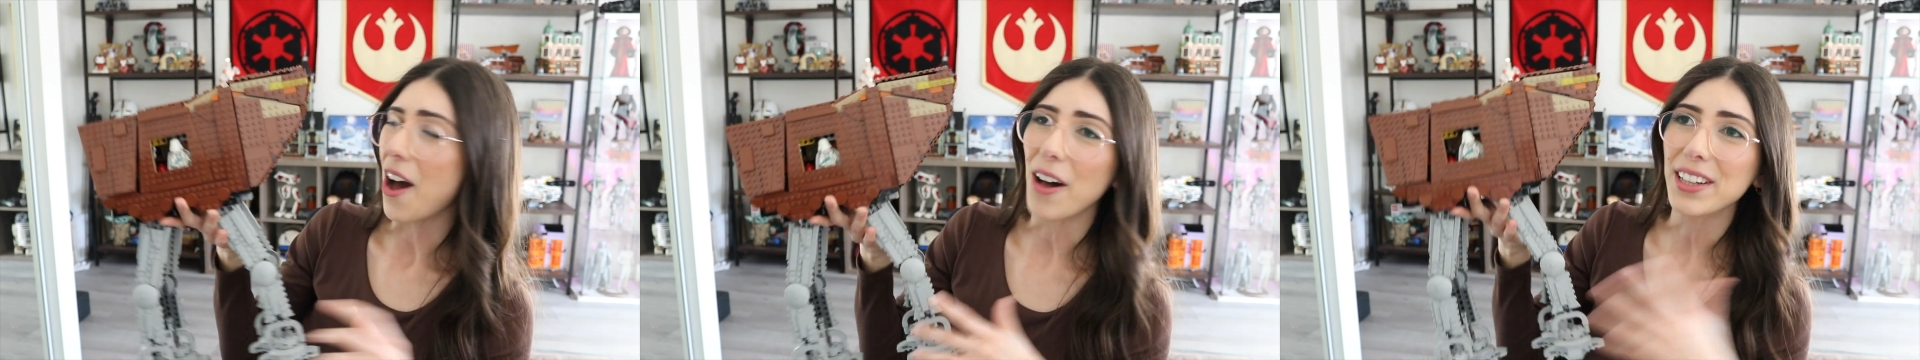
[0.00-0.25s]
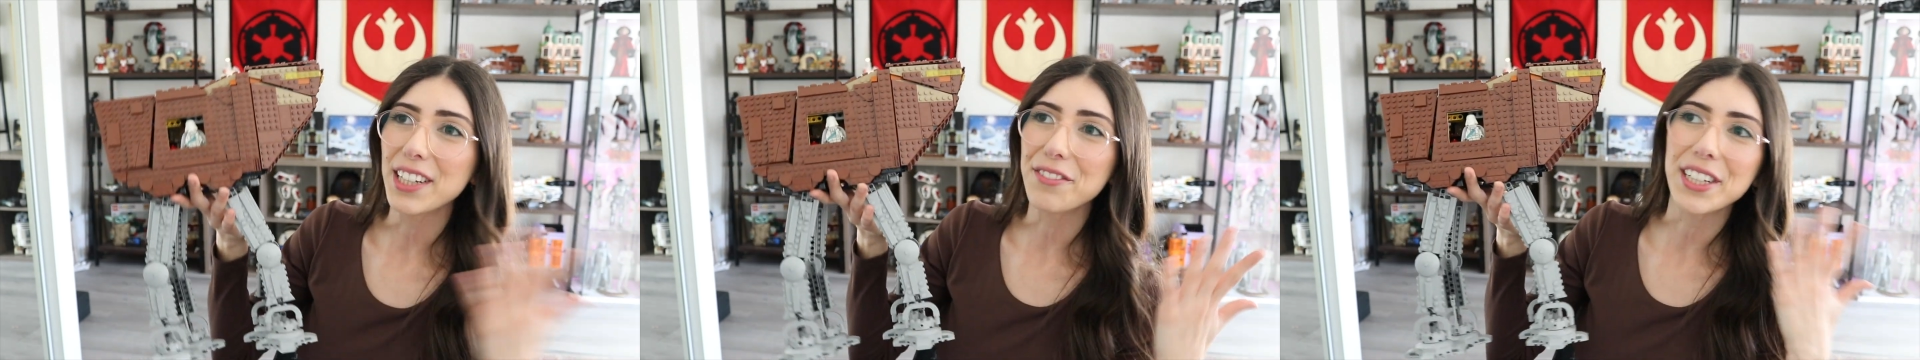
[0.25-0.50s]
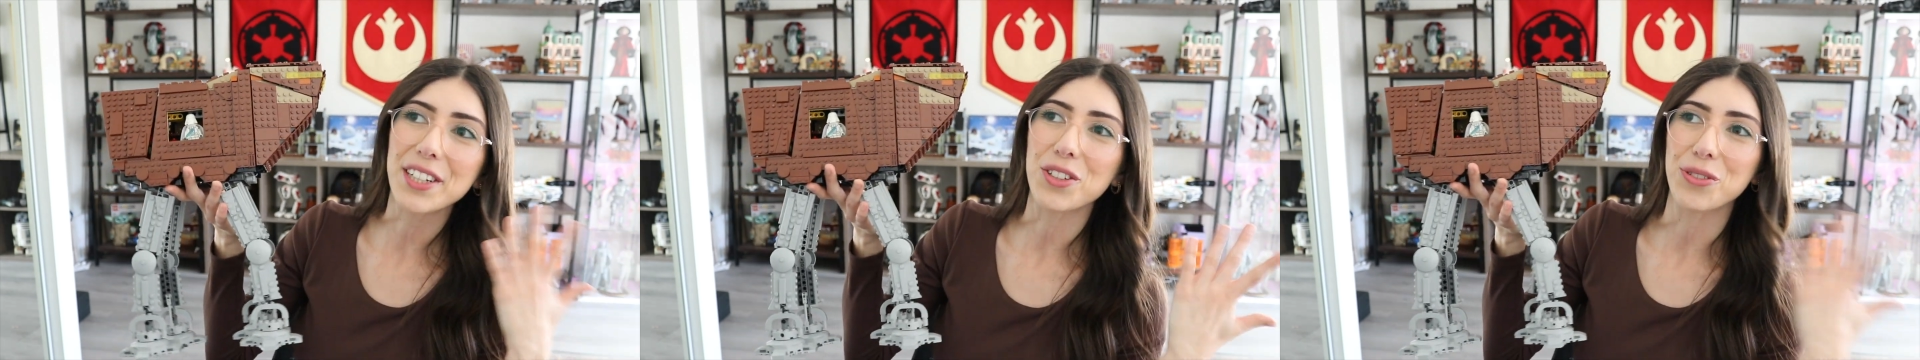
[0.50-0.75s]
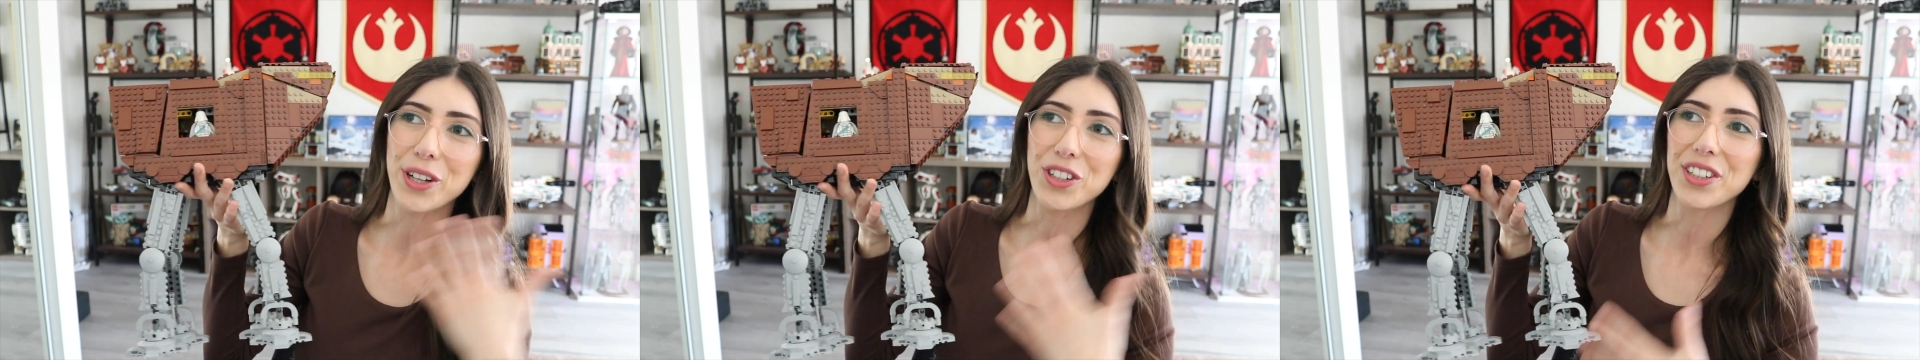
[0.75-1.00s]
I'll leave the
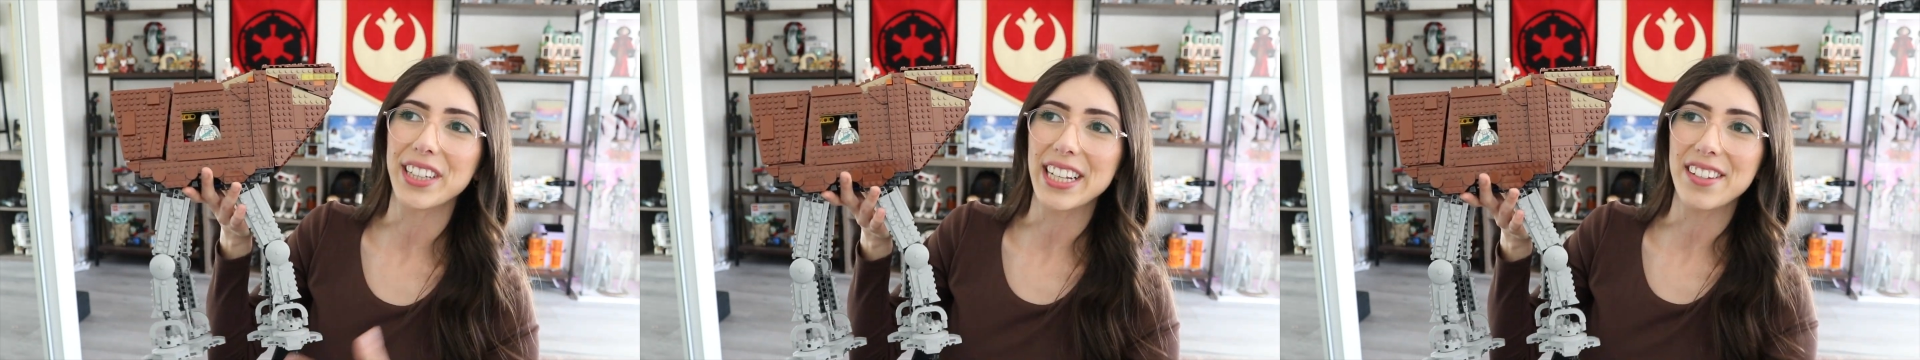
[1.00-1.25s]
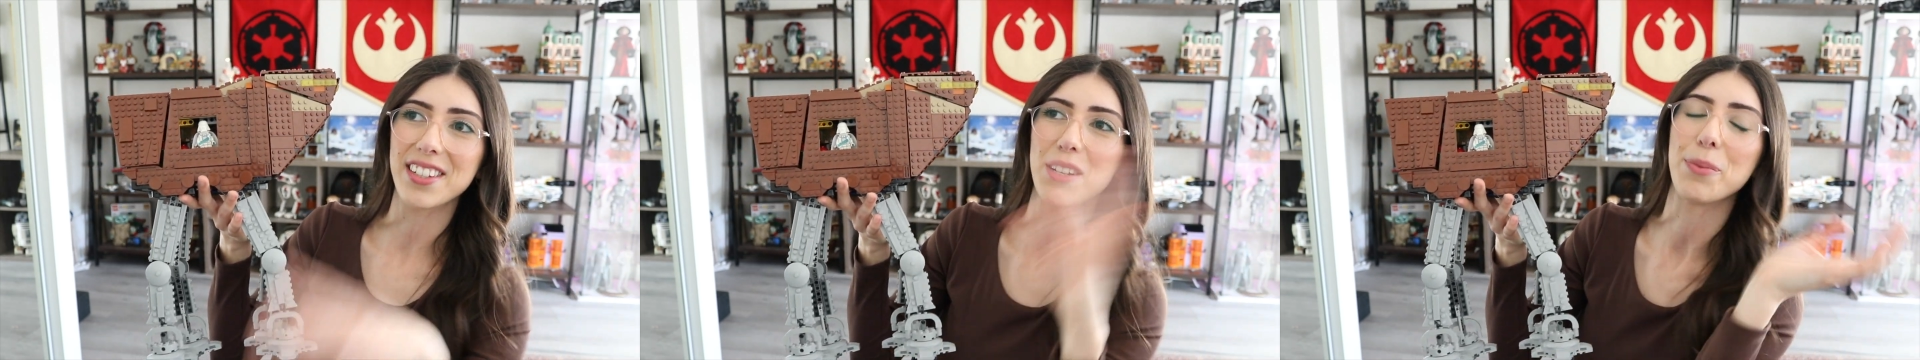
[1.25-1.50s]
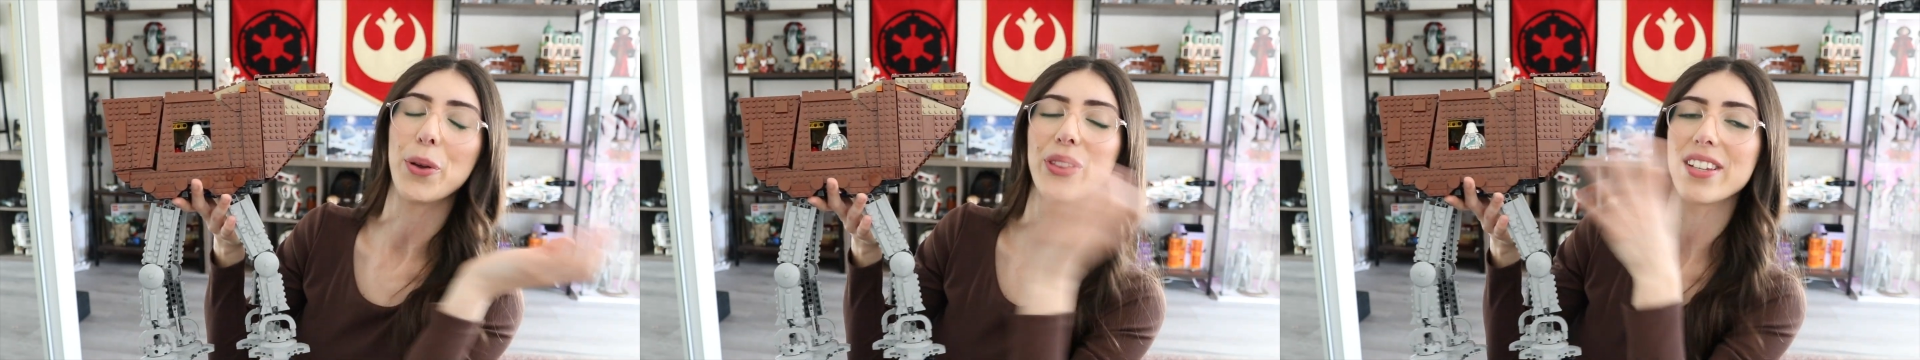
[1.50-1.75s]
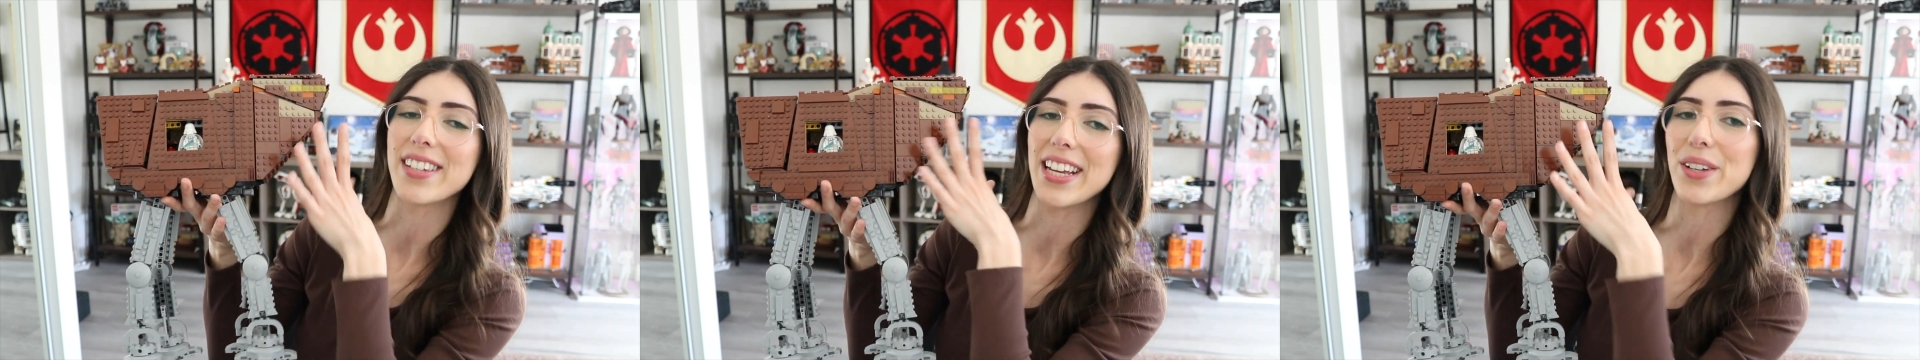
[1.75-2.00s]
instruction links to both the
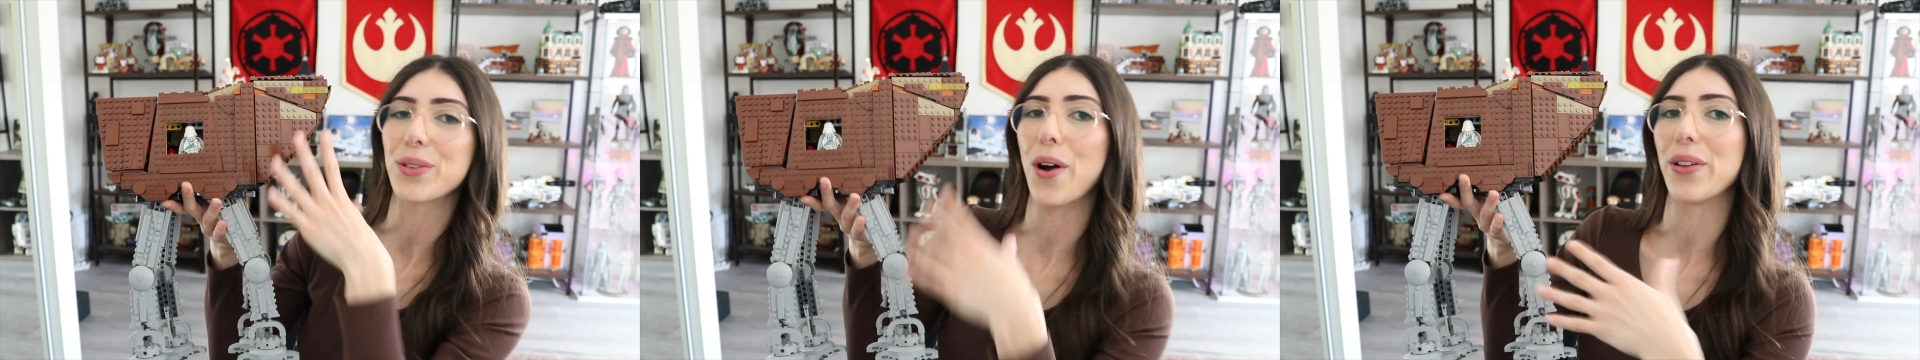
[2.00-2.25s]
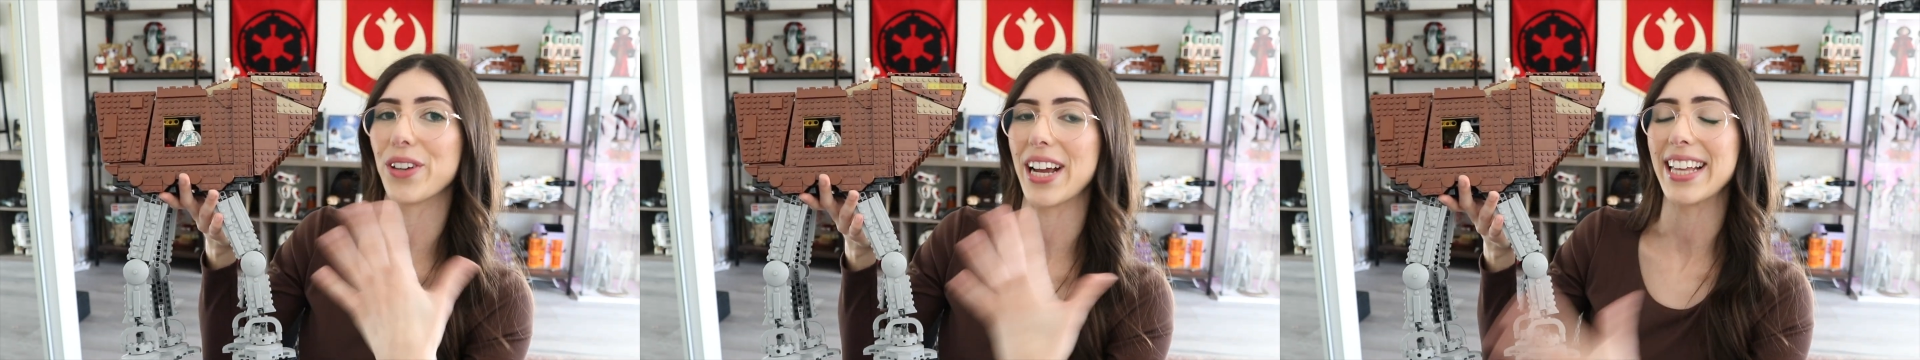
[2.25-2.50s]
Sandcrawler